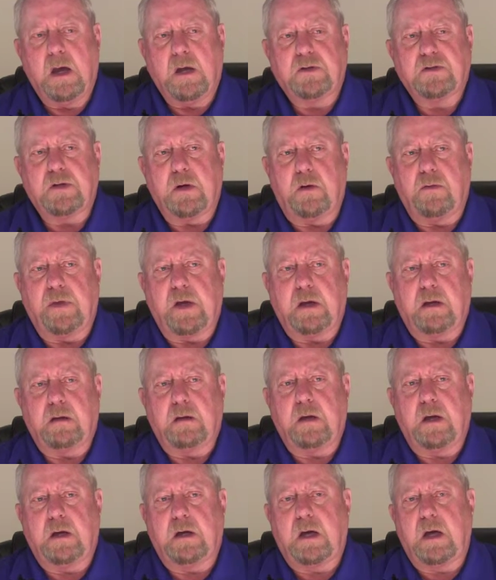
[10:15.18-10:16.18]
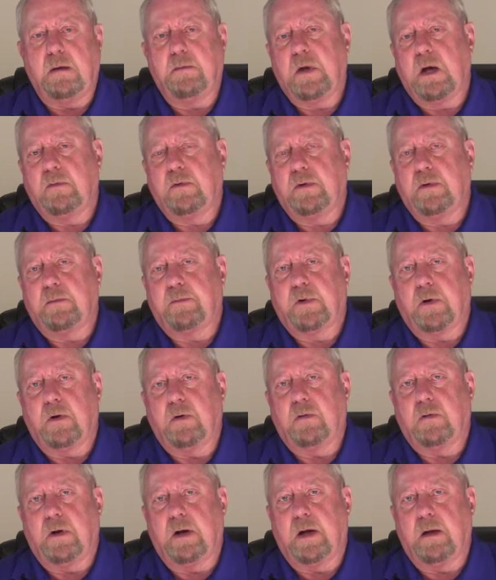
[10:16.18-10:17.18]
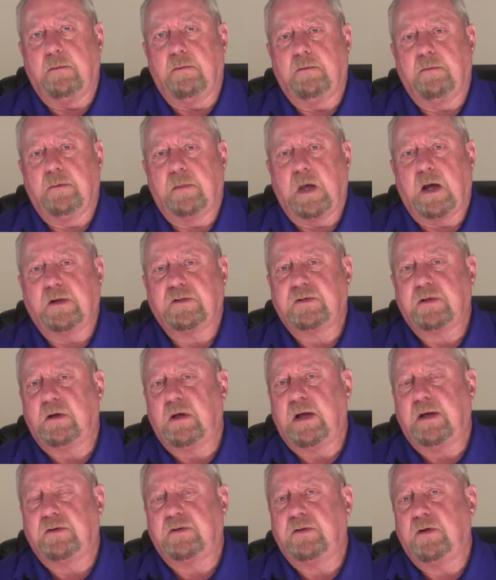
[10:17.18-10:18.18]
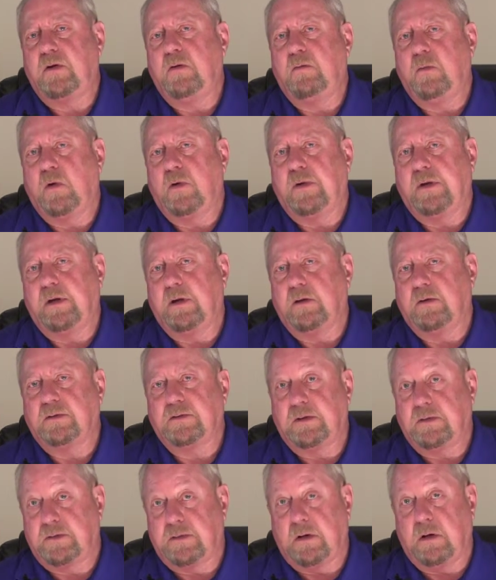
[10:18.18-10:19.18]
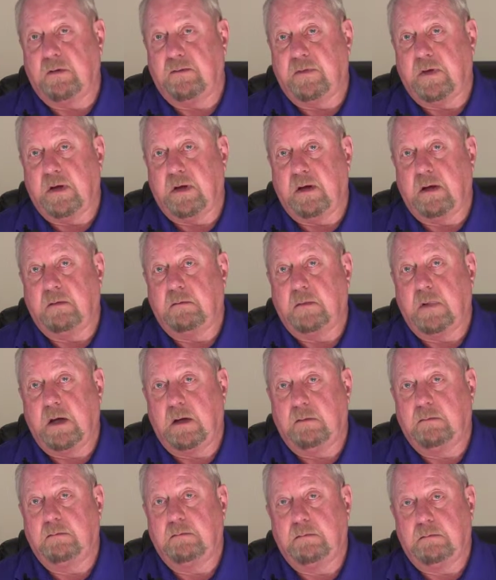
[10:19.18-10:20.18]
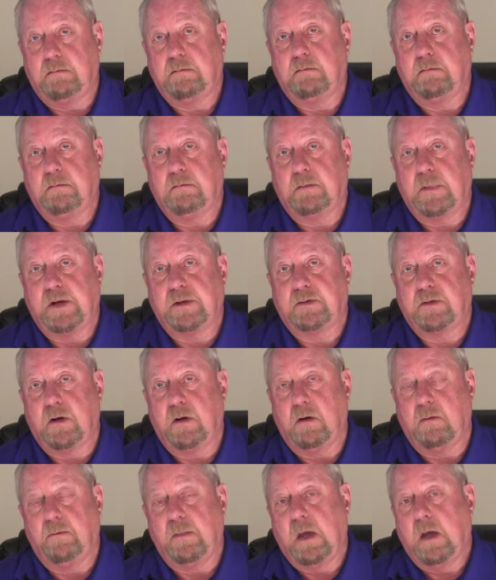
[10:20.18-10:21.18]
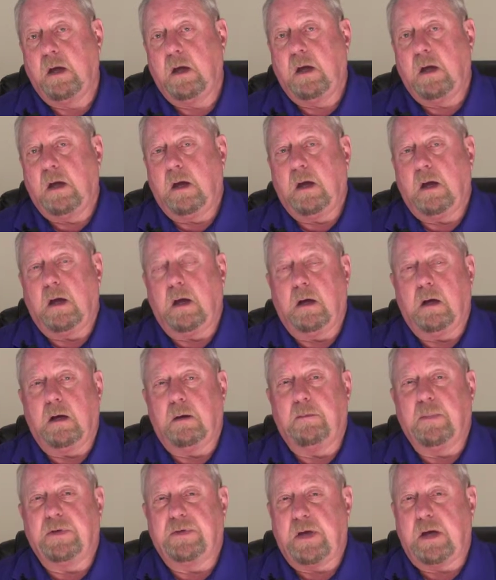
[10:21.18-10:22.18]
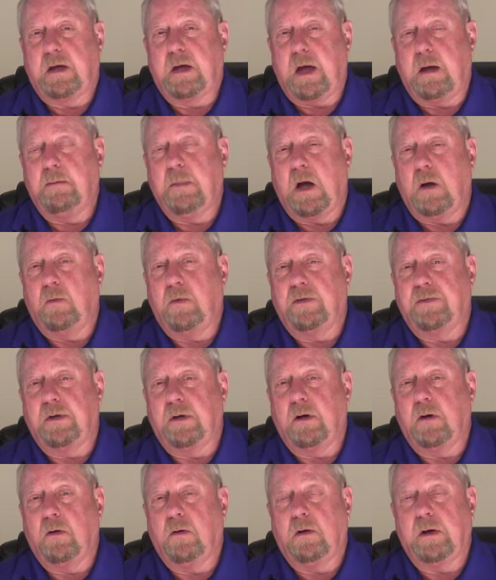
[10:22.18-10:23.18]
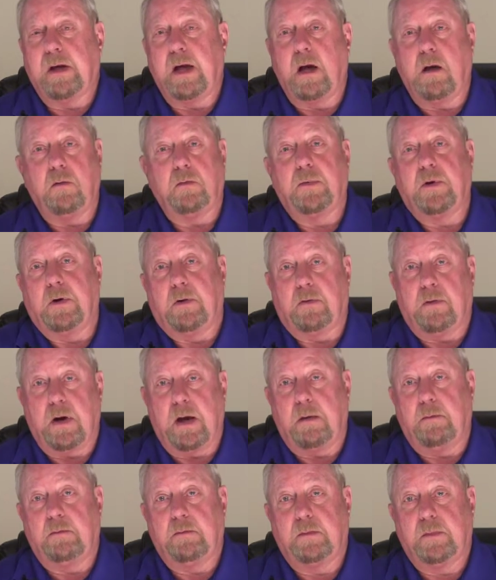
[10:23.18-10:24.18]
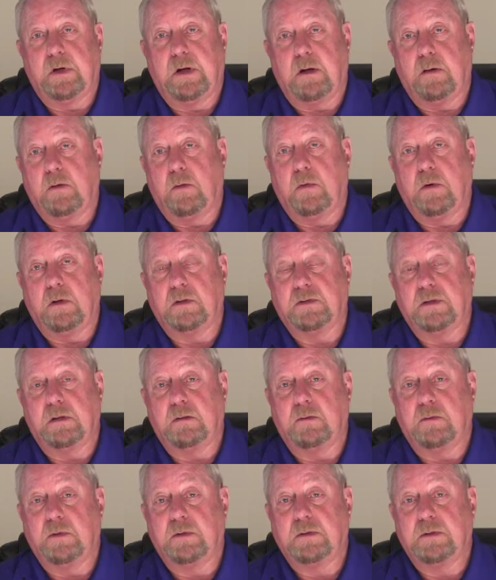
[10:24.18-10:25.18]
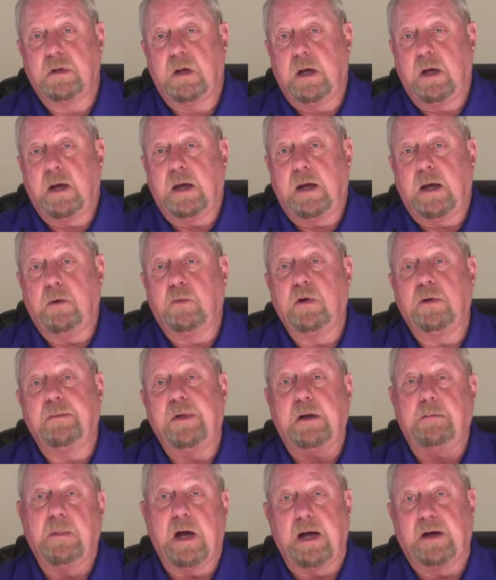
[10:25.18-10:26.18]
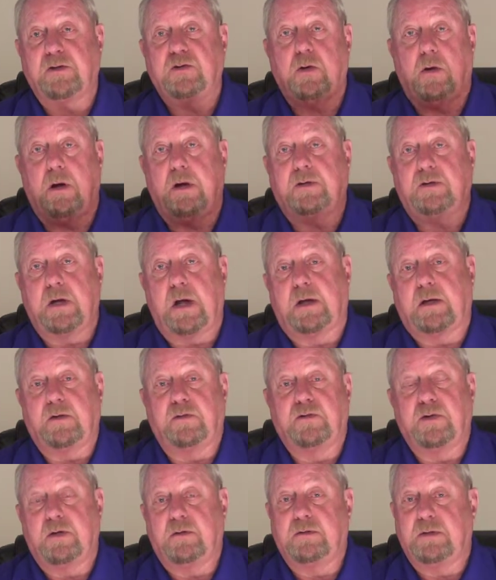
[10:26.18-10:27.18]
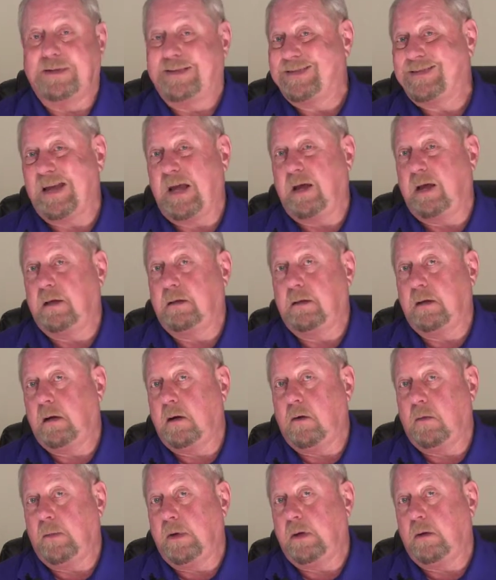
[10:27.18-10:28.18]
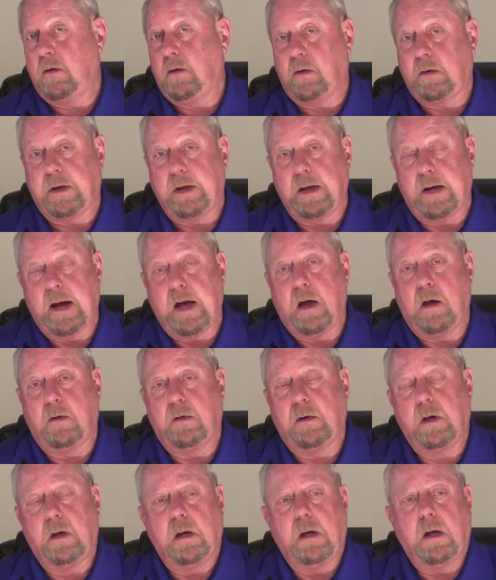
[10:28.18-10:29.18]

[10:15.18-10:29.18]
So they came up with a program. I still had 2 more years to serve on my term, but they came out with an early out program. In other words, it would be my choice. I could choose to stay in the Army or get out.